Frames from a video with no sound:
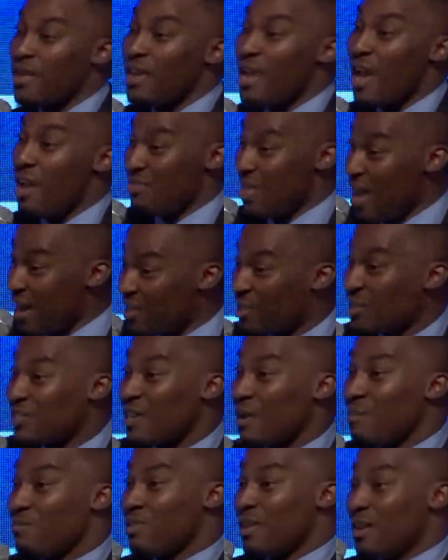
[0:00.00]
And that is
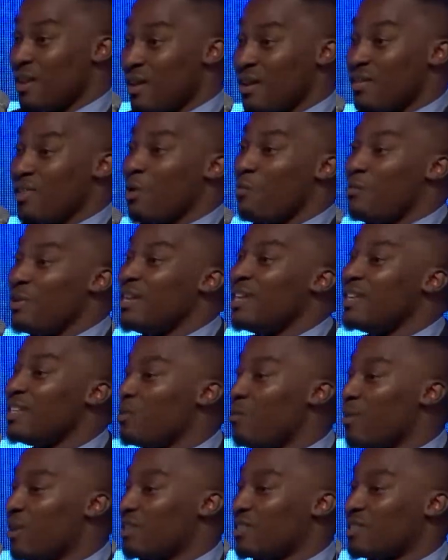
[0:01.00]
something that we need
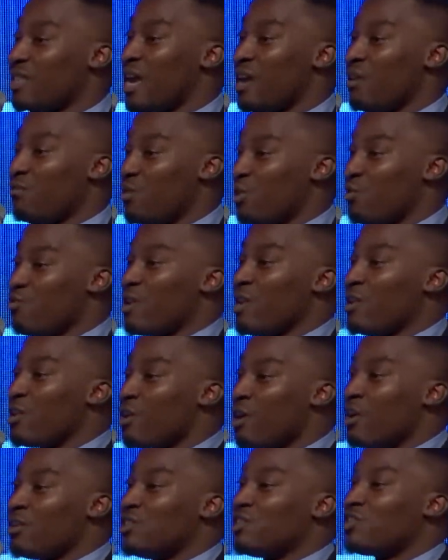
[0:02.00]
to understand if we're really
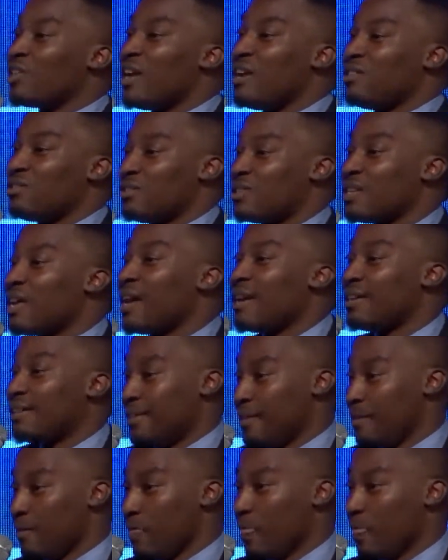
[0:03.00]
going to change society.